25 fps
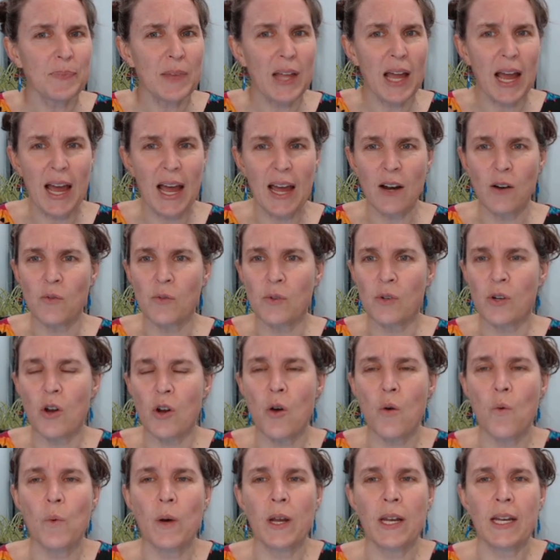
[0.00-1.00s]
I don't
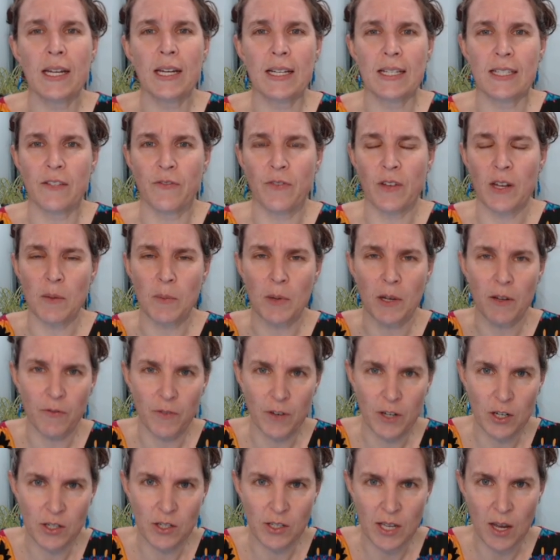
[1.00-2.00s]
know what it is. If anybody
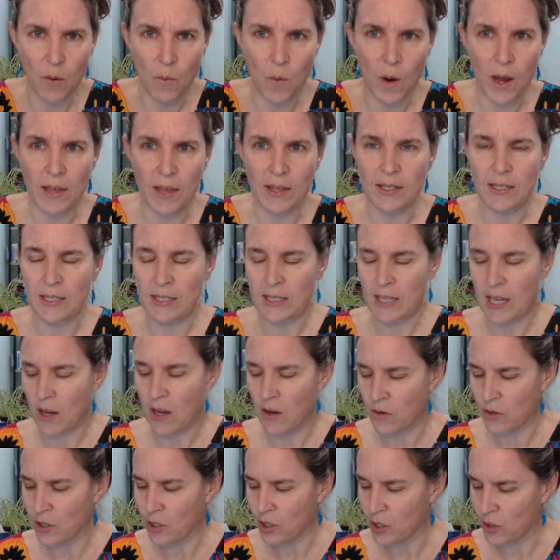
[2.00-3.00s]
figures out why this is
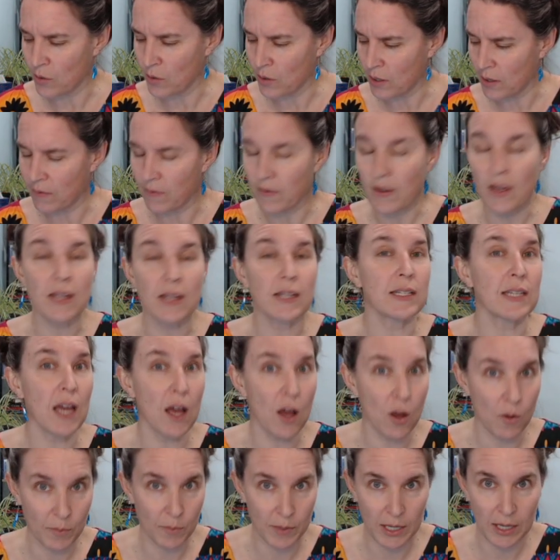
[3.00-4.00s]
counterintuitive,
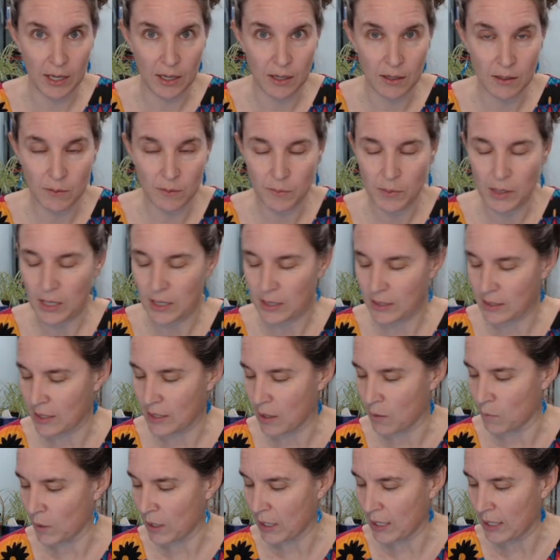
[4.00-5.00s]
tell me because
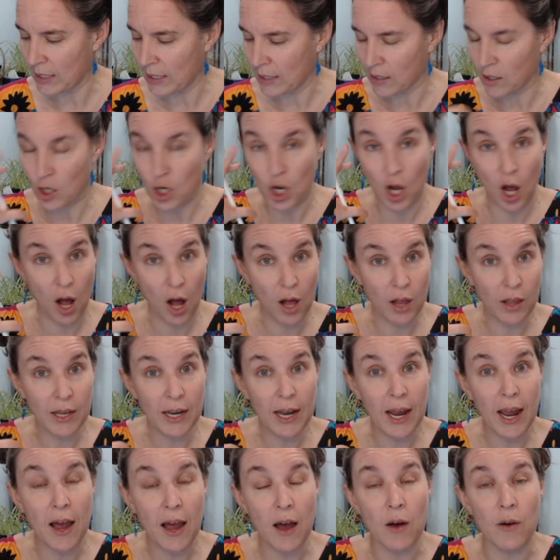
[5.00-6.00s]
then we can call it
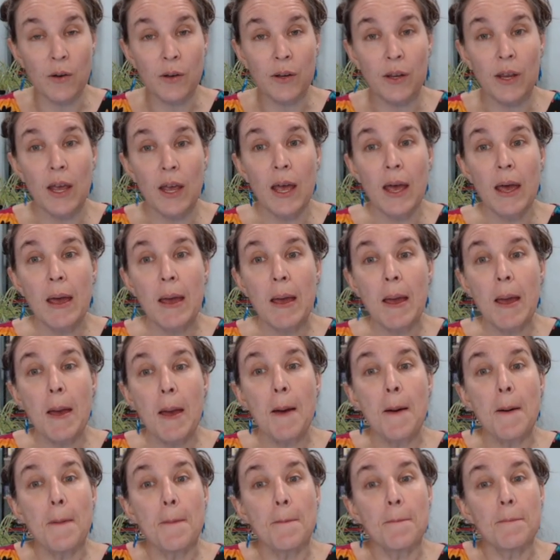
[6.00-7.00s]
out.
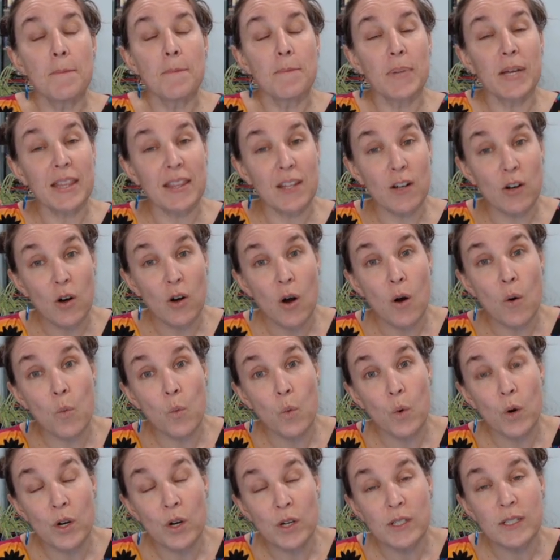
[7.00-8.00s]
But there are
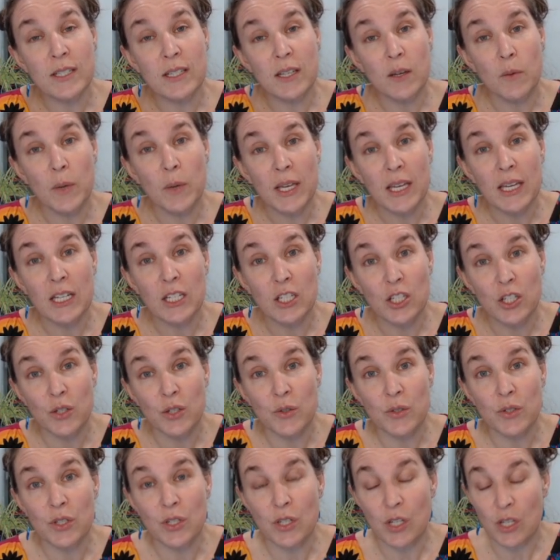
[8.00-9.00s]
words that we can
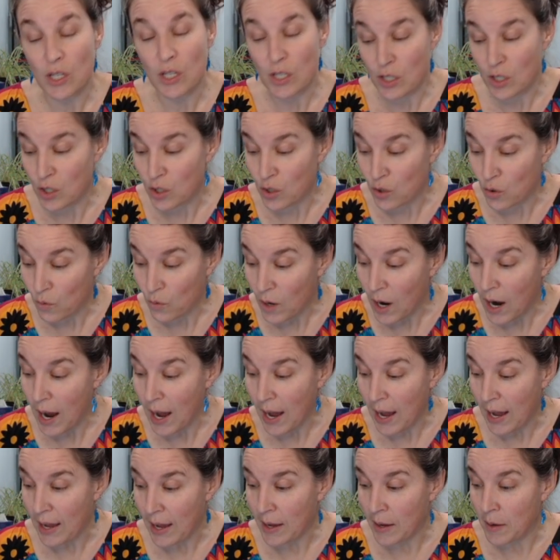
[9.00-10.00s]
use to
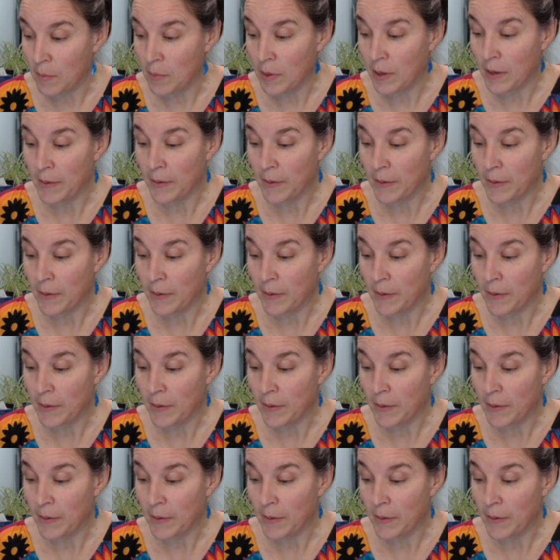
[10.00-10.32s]
describe